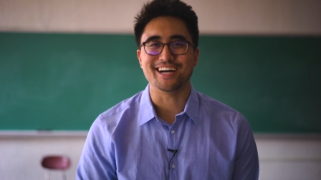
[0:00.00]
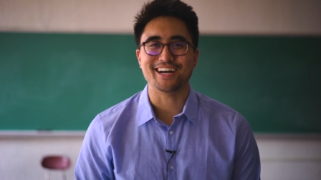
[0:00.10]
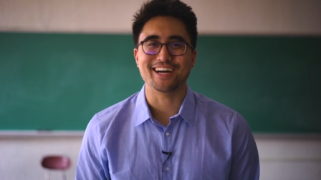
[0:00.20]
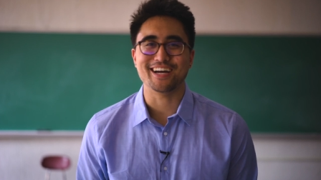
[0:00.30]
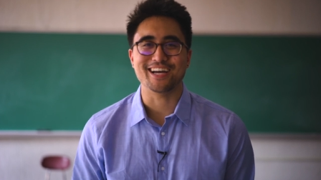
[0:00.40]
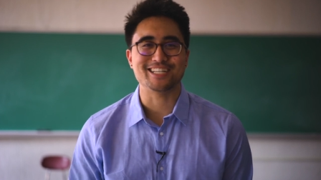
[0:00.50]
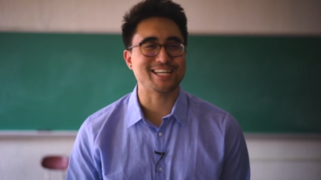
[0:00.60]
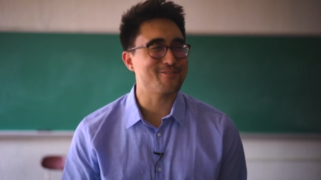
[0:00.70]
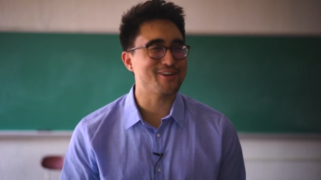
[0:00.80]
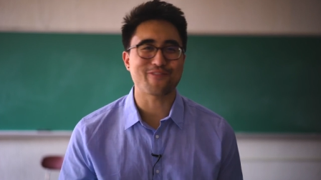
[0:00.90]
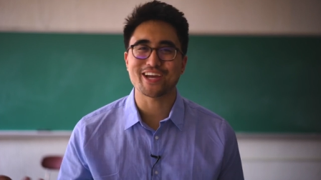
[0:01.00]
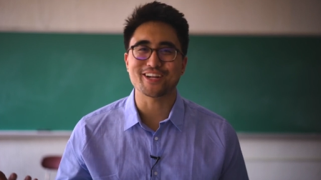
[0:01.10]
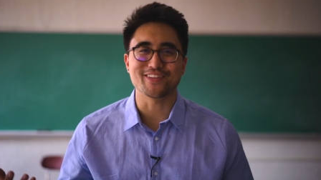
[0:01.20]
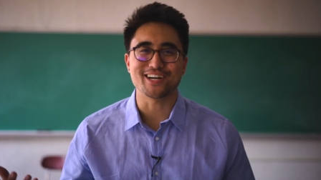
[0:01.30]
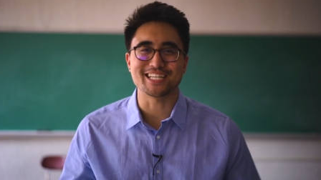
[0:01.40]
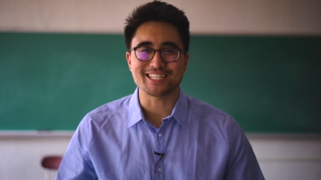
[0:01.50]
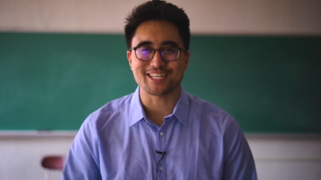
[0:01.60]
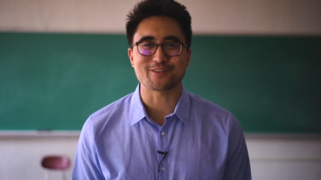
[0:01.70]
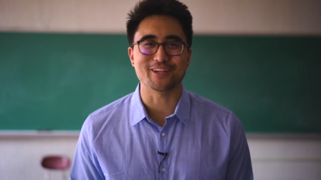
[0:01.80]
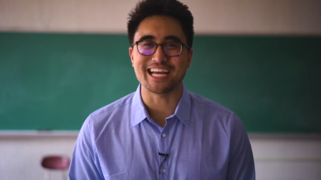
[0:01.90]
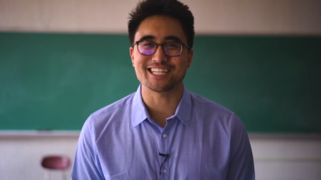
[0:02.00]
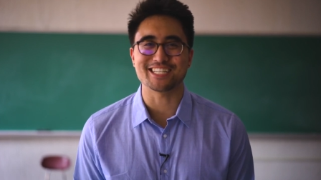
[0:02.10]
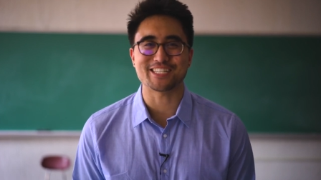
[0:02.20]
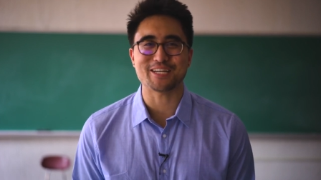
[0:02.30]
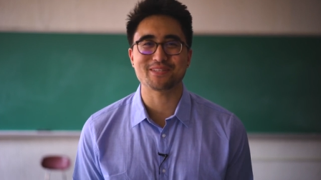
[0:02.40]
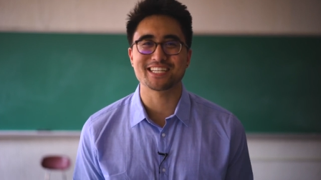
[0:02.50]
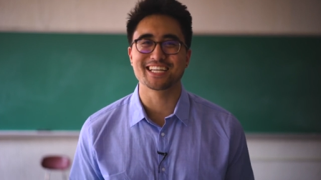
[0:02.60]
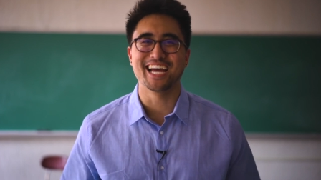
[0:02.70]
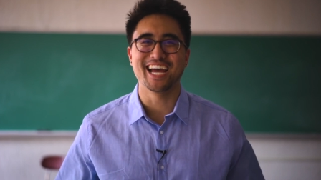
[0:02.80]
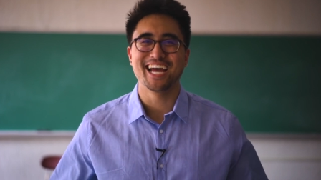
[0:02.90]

Uh, is anyone a fan of long distance relationships?